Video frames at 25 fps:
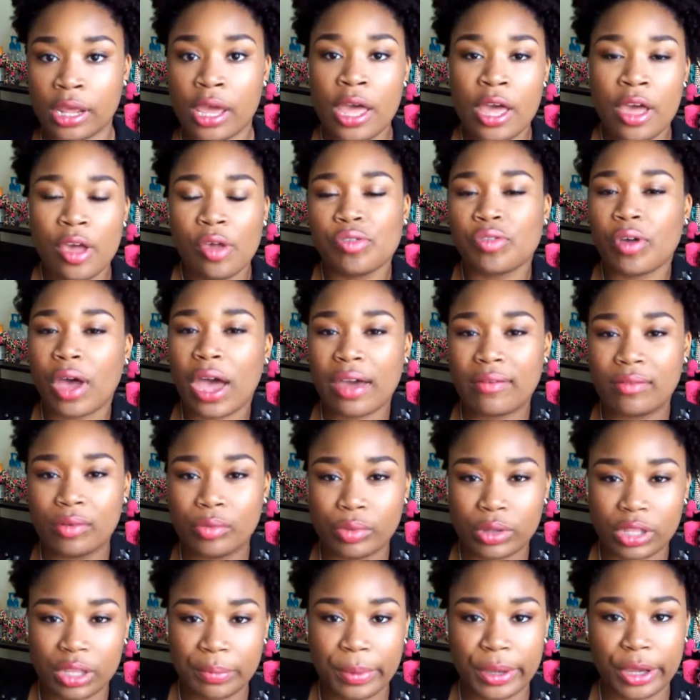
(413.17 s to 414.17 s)
So I haven't
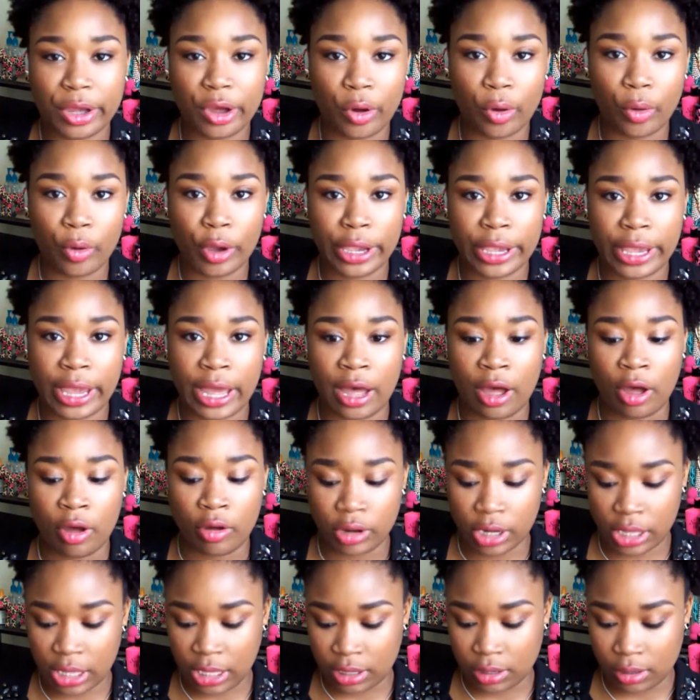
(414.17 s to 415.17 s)
really been going out
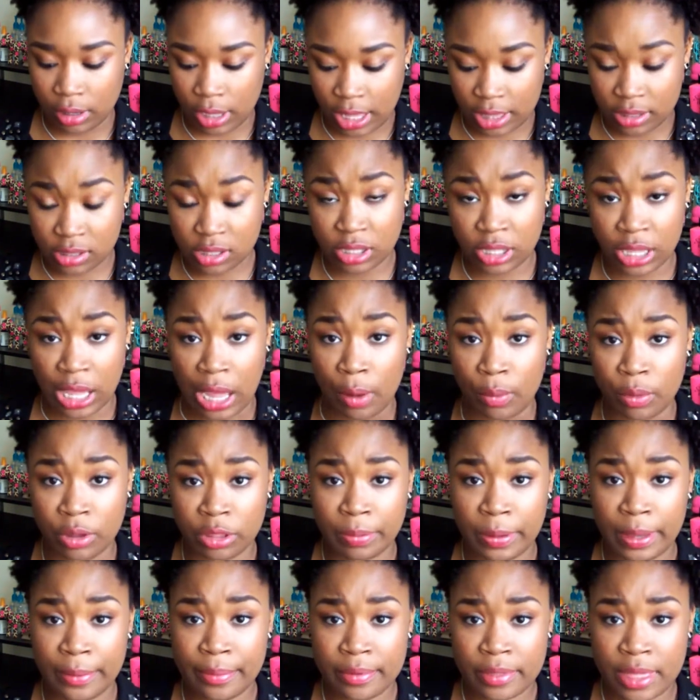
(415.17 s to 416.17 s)
and hanging out with
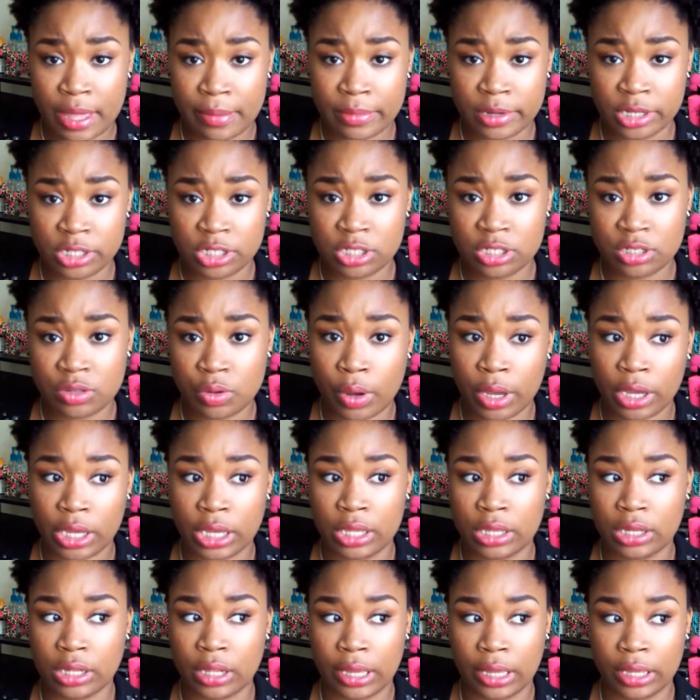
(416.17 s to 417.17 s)
people that much, so I
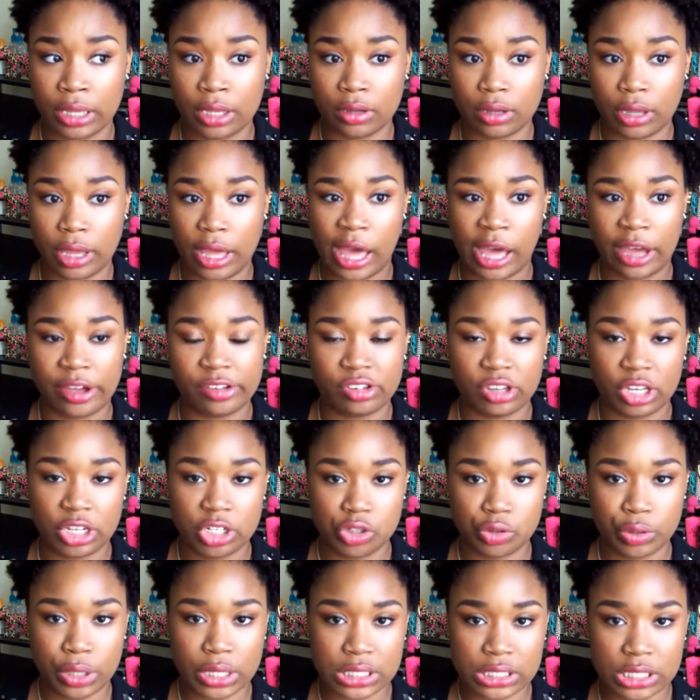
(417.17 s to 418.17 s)
could like actually
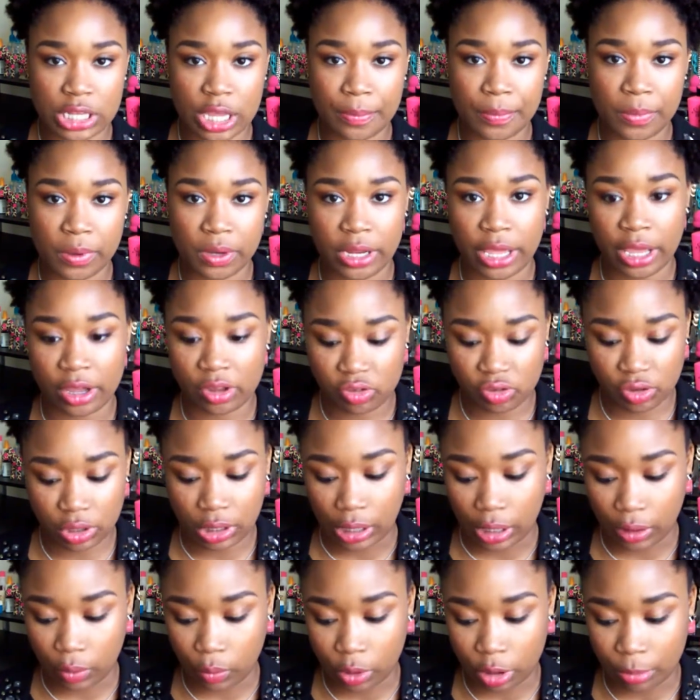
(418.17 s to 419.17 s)
dress up and actually
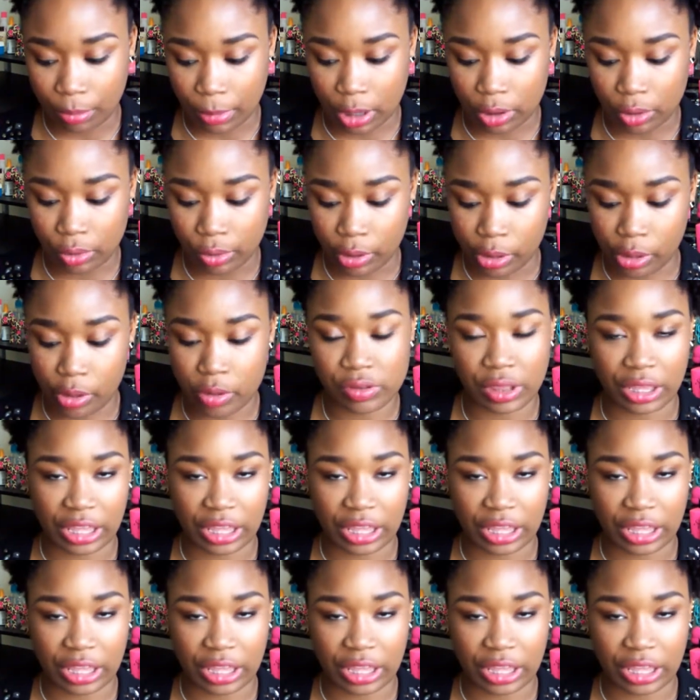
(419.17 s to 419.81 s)
like wear my own clothes.